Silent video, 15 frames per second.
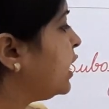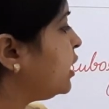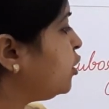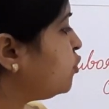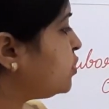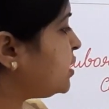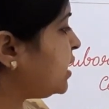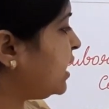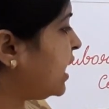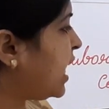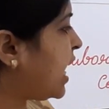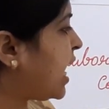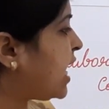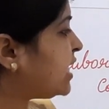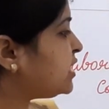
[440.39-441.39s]
You see,
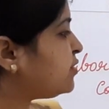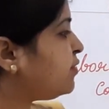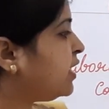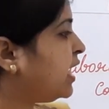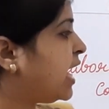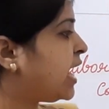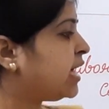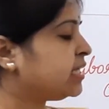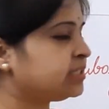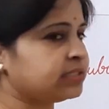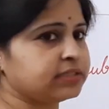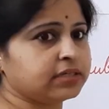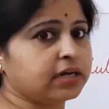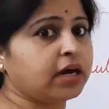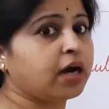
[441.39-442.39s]
as well as
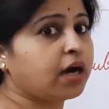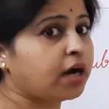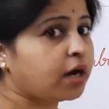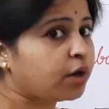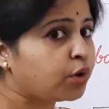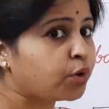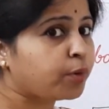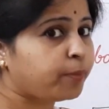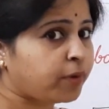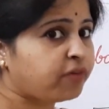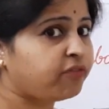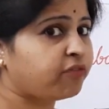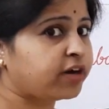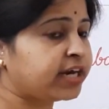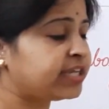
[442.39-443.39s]
a group of
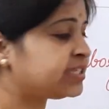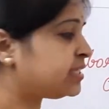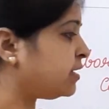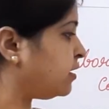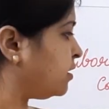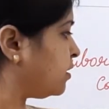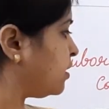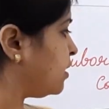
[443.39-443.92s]
word is there,